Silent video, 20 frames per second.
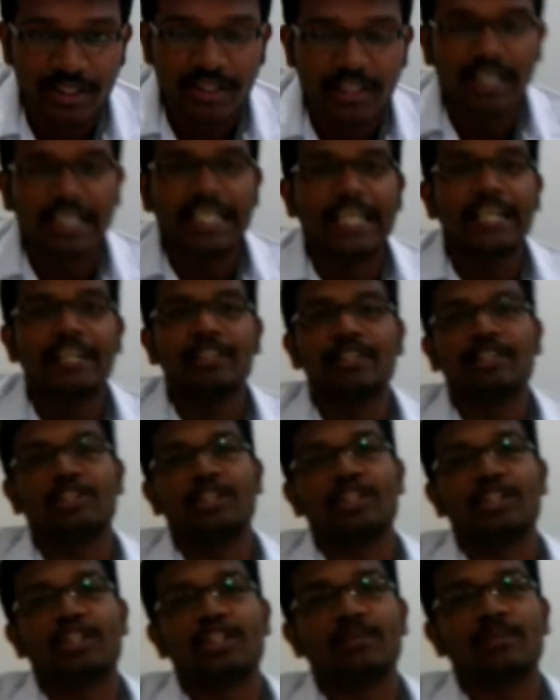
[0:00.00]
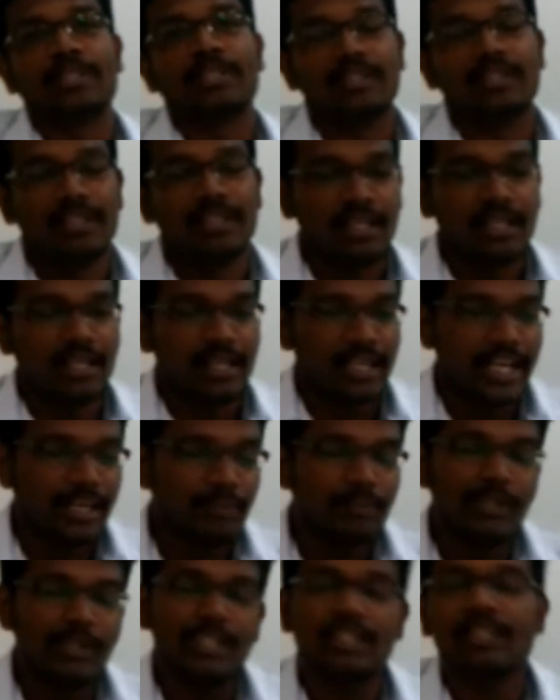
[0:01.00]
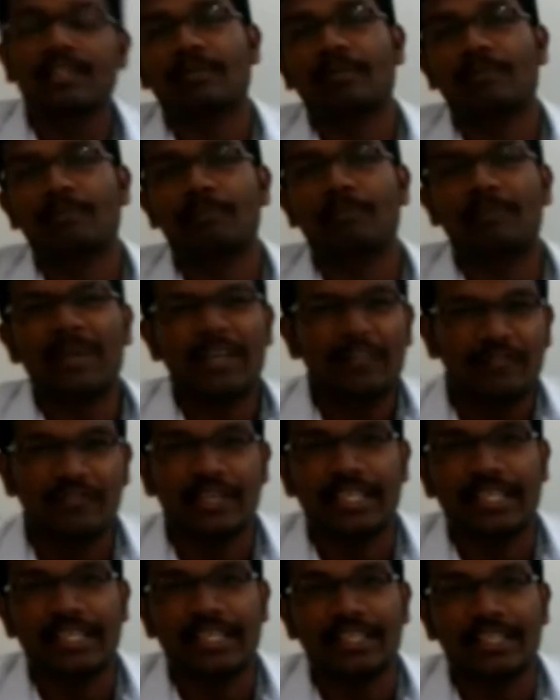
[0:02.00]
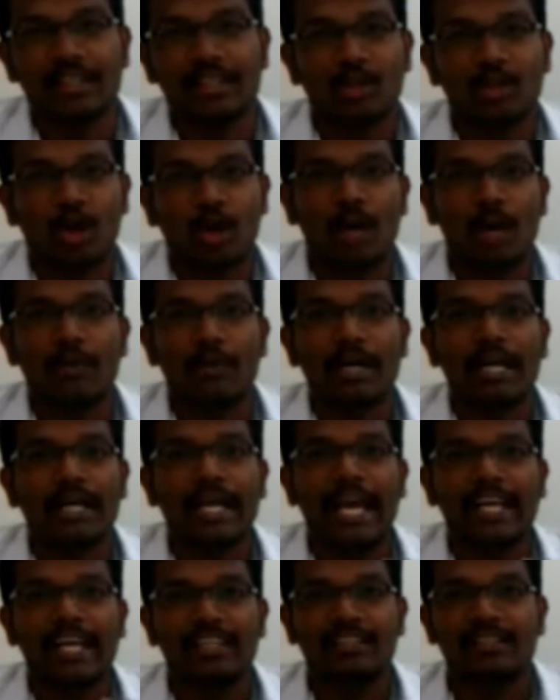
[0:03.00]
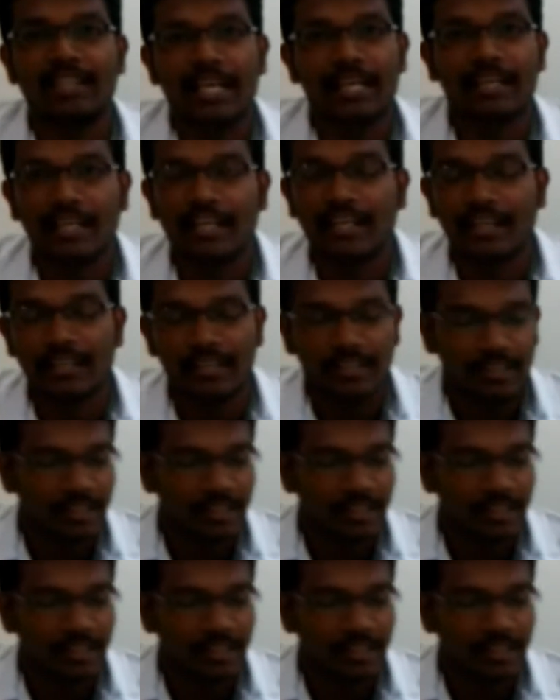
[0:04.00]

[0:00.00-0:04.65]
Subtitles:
Ladies and gentlemen, let me briefly talk about XNA.